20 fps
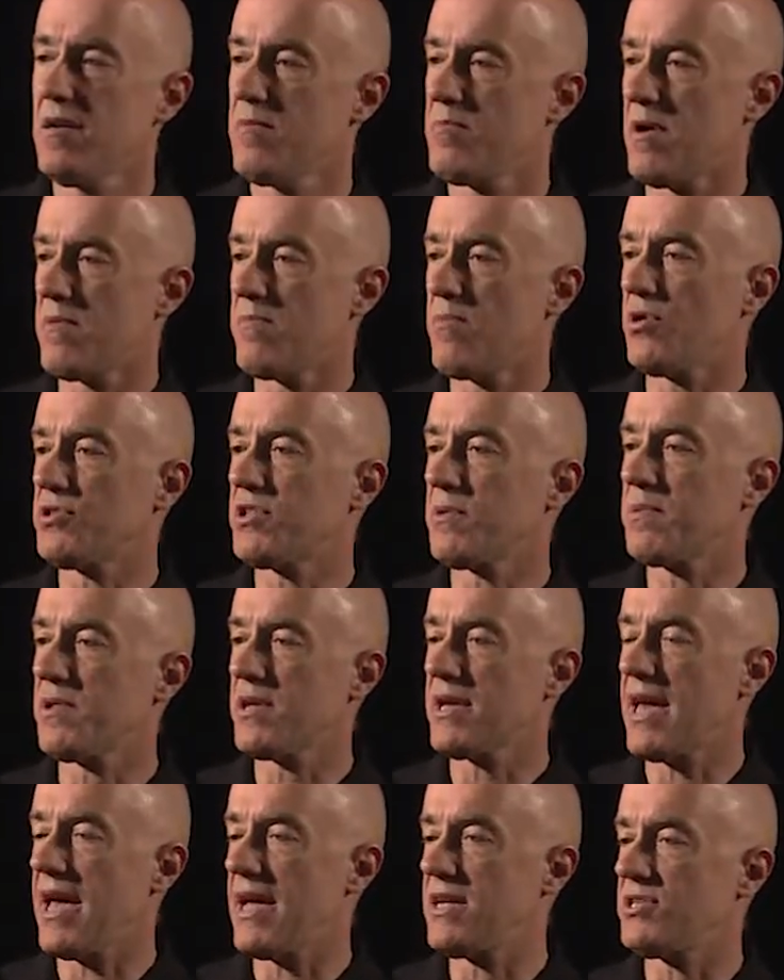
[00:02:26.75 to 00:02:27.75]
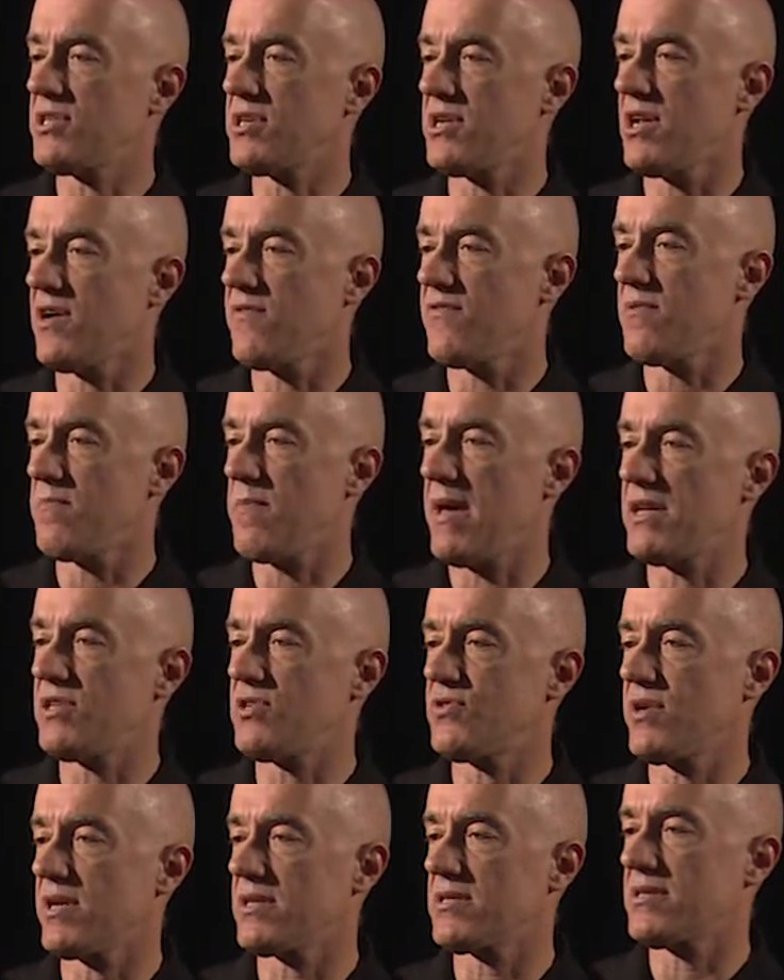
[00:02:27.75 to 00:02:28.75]
But multiplication of a
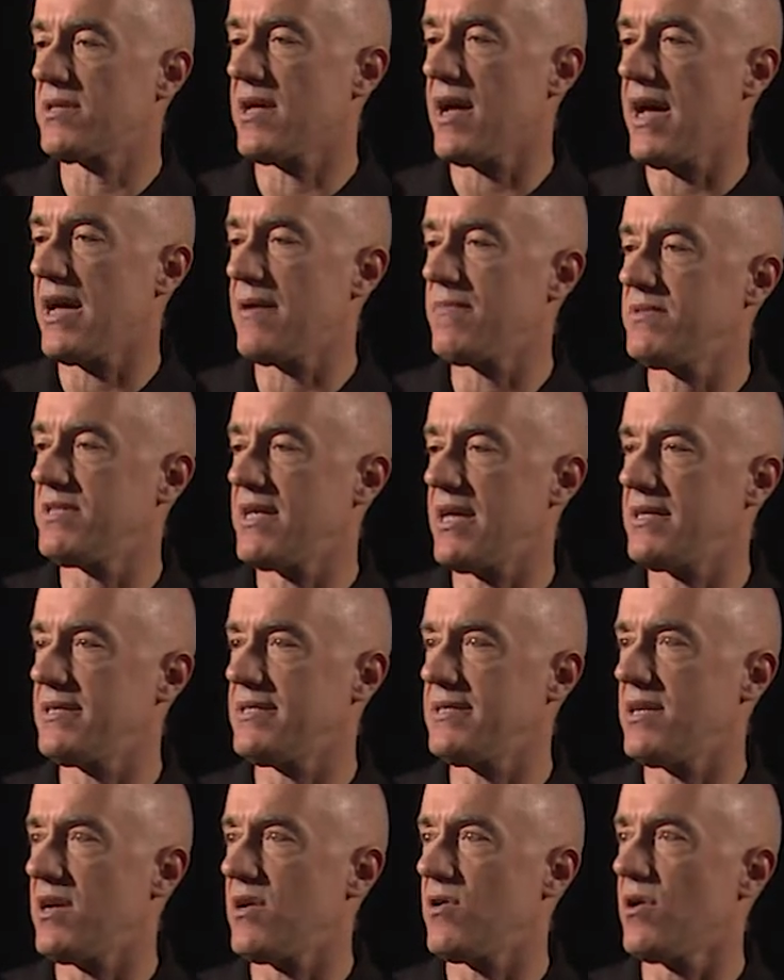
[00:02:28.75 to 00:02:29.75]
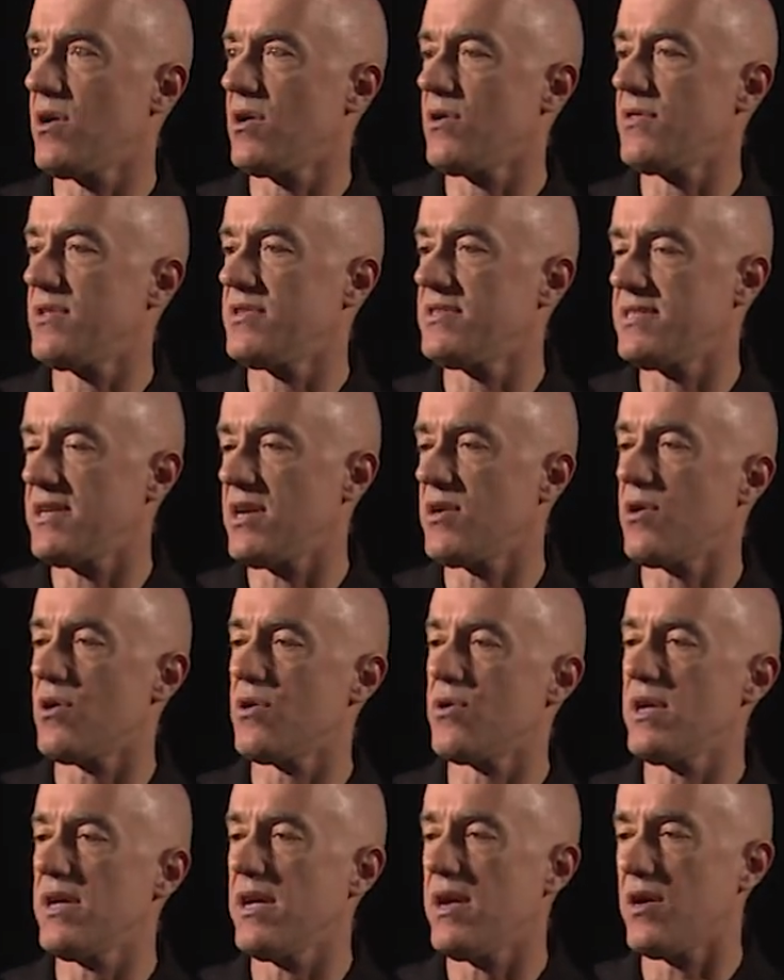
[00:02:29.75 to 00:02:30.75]
matrix times a 0, the
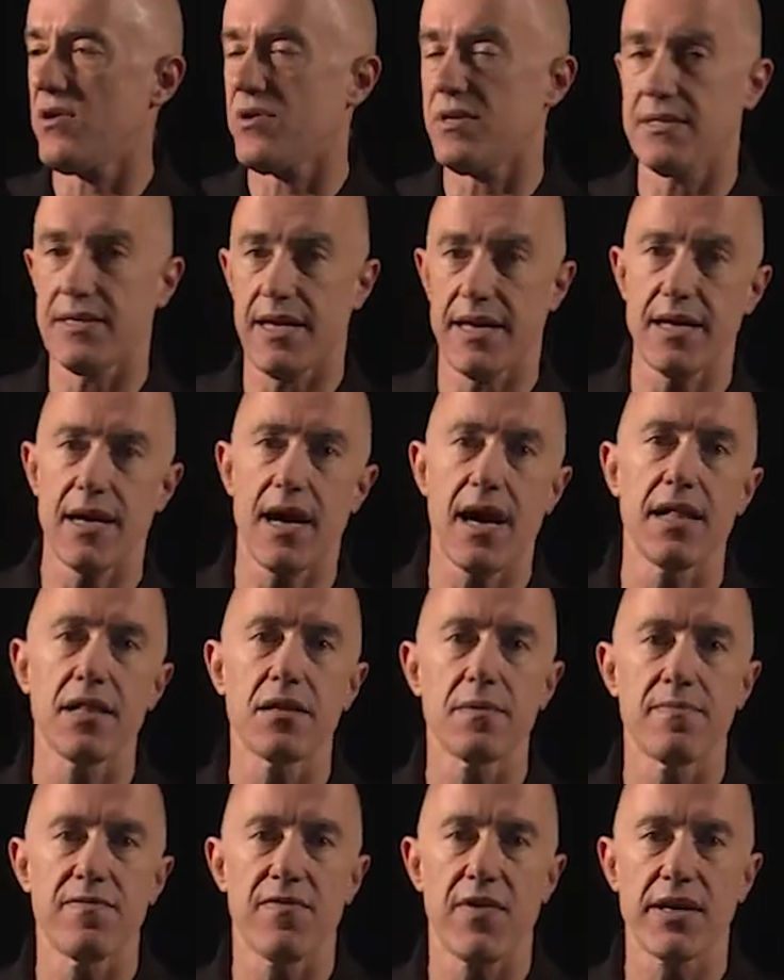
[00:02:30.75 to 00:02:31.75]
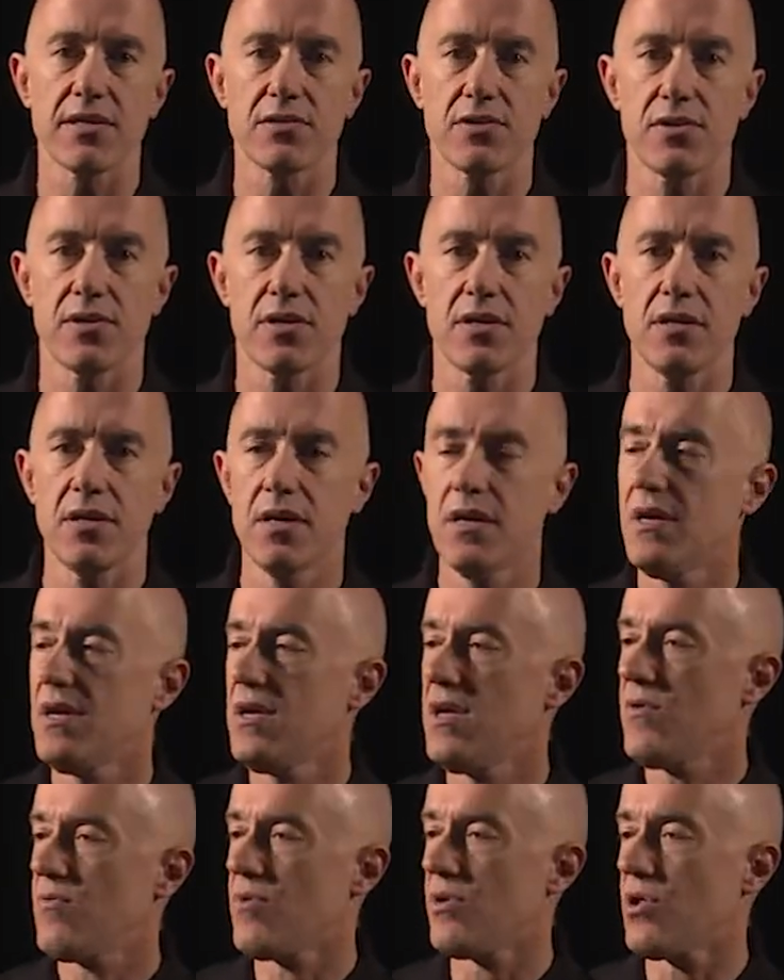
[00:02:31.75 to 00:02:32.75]
0 here is a column vector
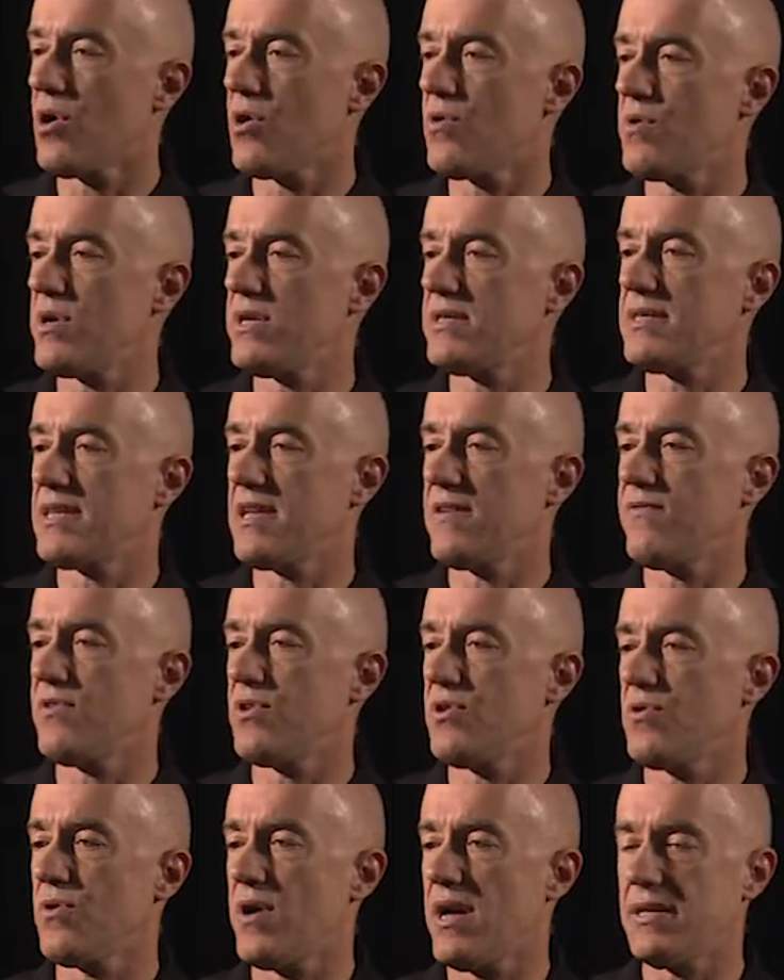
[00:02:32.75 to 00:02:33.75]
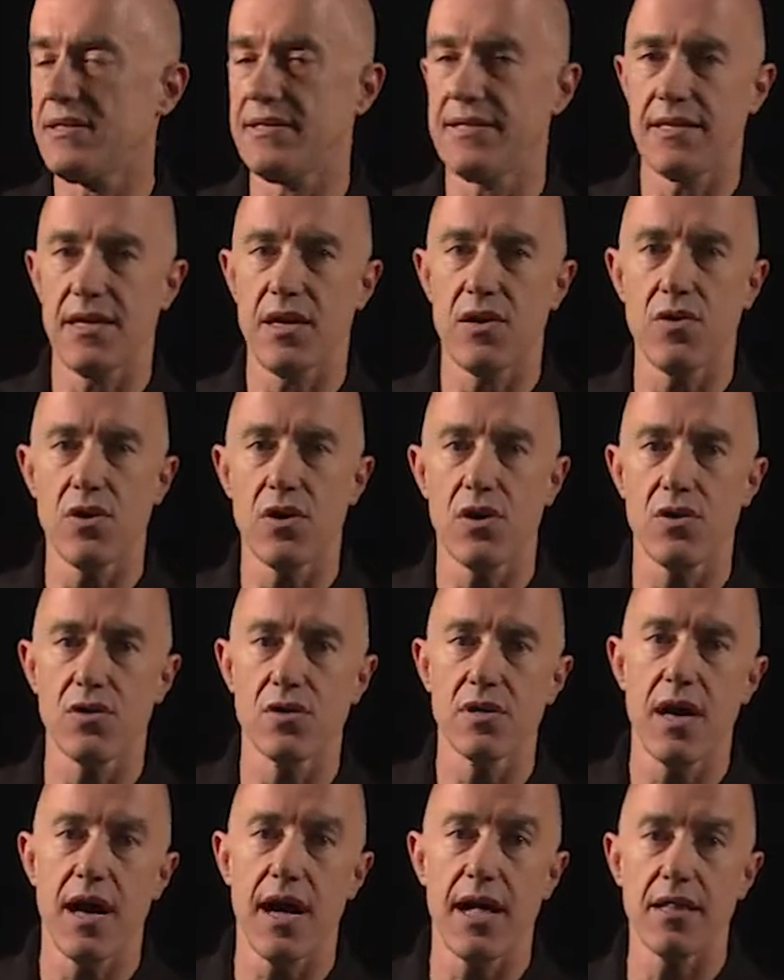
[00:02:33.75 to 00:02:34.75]
will always give you a zero
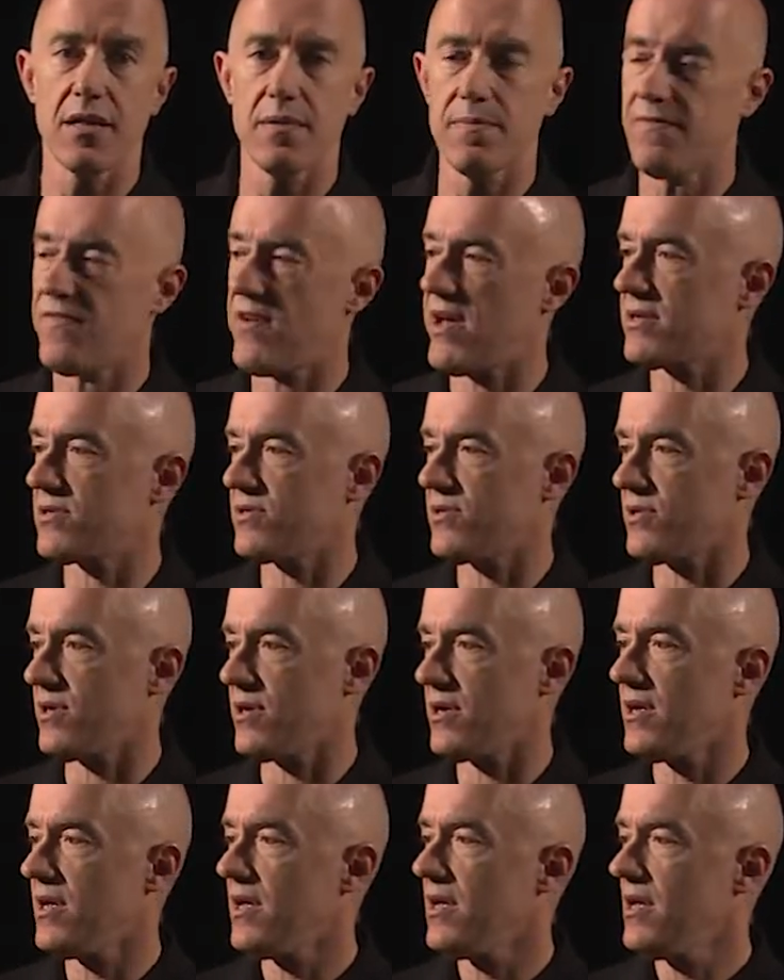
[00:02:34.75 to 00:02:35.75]
column vector.